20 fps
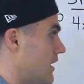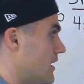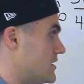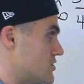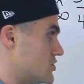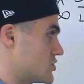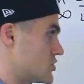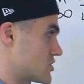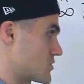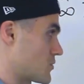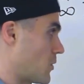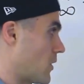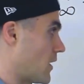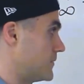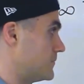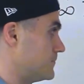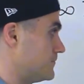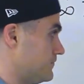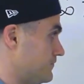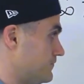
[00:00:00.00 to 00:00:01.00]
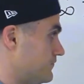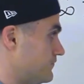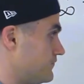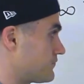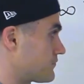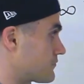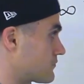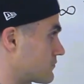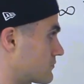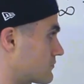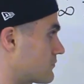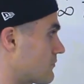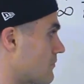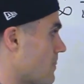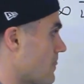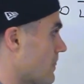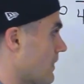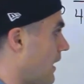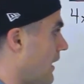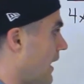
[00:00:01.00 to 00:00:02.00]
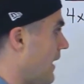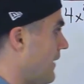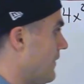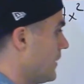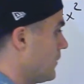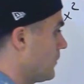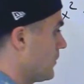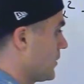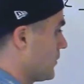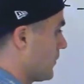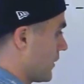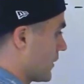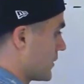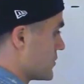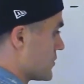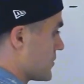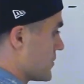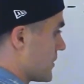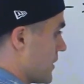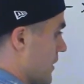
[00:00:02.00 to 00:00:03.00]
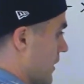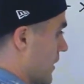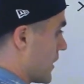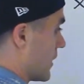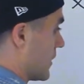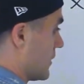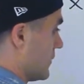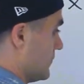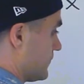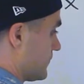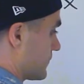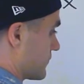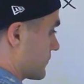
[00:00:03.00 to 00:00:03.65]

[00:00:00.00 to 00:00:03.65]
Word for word: is just 1. And then what you want to do here